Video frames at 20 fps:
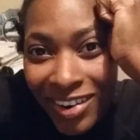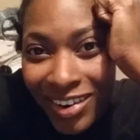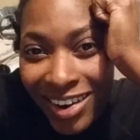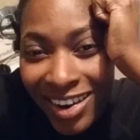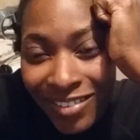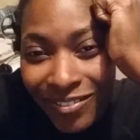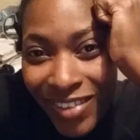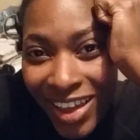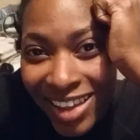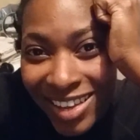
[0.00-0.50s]

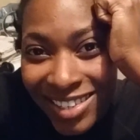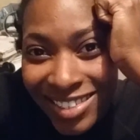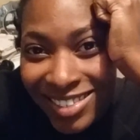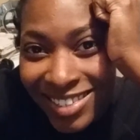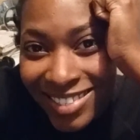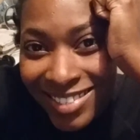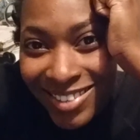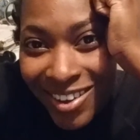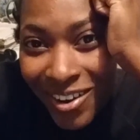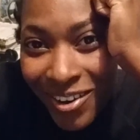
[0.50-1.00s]
If I can
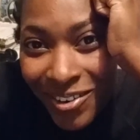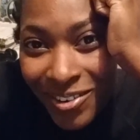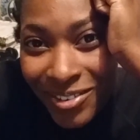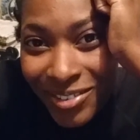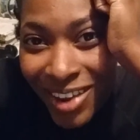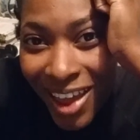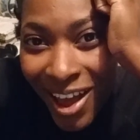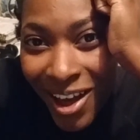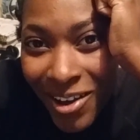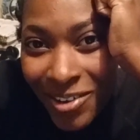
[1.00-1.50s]
just
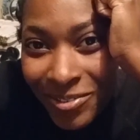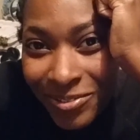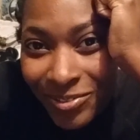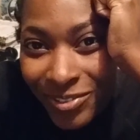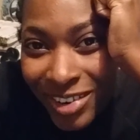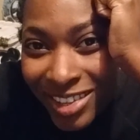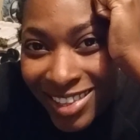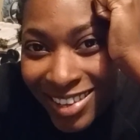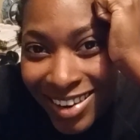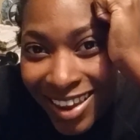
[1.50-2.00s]
hold out
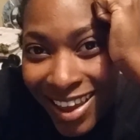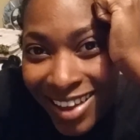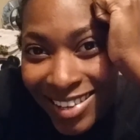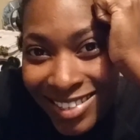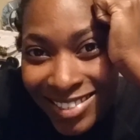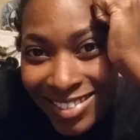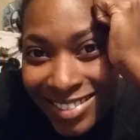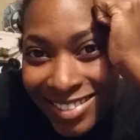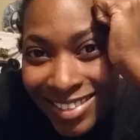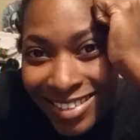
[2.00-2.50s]
for the
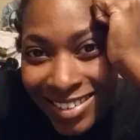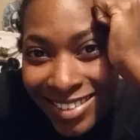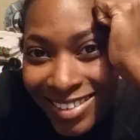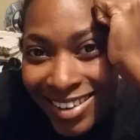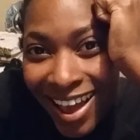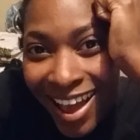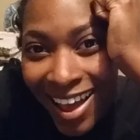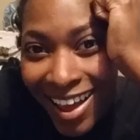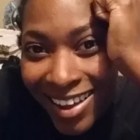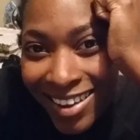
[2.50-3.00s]
next
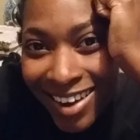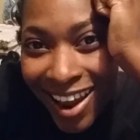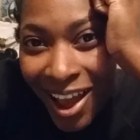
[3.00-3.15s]
nine